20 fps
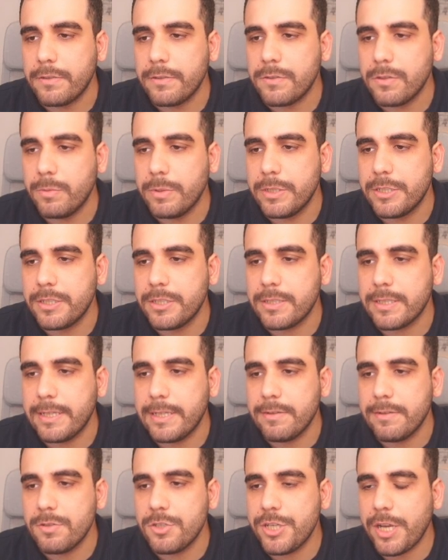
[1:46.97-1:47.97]
So we're just going
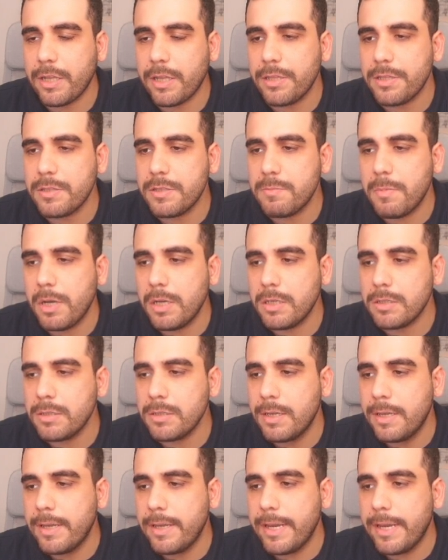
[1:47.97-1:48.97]
to check this box
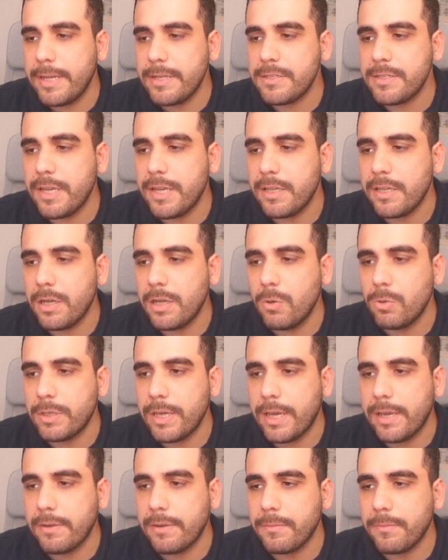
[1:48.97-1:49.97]
and say
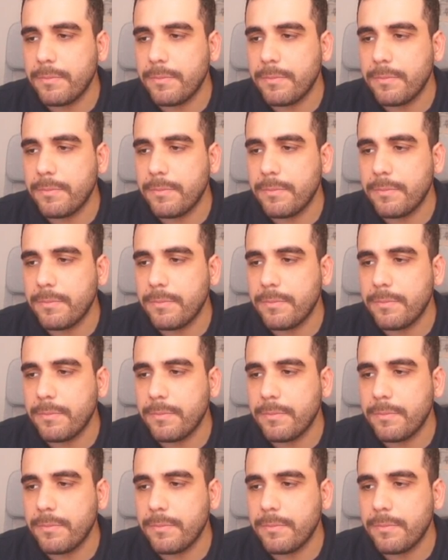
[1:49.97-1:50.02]
OK.